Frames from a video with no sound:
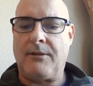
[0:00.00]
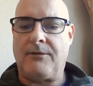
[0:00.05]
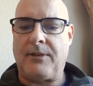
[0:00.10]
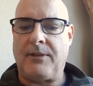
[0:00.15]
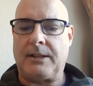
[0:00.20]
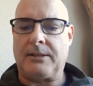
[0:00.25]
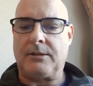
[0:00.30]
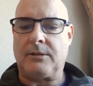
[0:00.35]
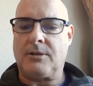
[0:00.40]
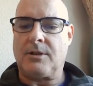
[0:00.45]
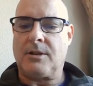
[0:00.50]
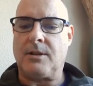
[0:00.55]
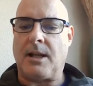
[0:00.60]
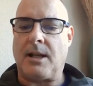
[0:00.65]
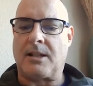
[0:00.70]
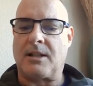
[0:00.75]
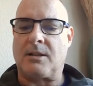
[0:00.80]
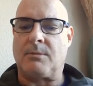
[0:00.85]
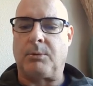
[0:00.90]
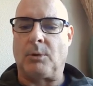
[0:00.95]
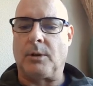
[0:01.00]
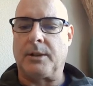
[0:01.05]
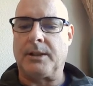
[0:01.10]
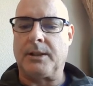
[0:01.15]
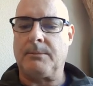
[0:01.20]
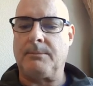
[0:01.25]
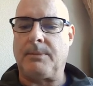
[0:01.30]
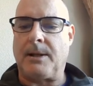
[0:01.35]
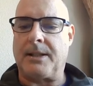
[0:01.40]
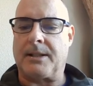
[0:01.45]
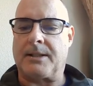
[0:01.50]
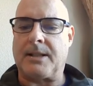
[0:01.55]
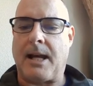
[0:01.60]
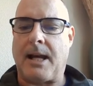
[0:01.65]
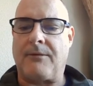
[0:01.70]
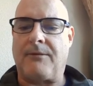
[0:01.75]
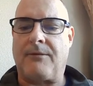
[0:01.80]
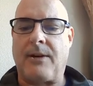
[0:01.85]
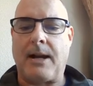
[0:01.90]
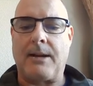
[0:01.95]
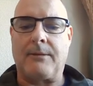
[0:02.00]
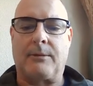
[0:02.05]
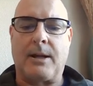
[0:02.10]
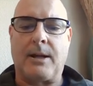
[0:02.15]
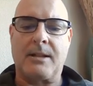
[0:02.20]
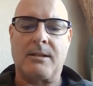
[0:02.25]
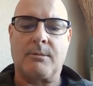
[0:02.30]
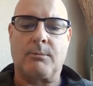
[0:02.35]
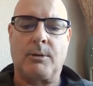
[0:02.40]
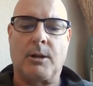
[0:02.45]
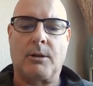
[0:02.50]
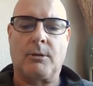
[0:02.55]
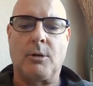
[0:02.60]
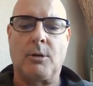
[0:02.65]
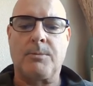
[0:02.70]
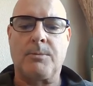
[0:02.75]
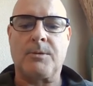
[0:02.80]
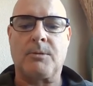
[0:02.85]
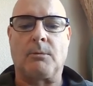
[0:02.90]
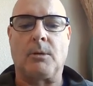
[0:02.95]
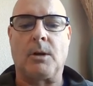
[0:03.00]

vendors exploited by the top five ransomware groups.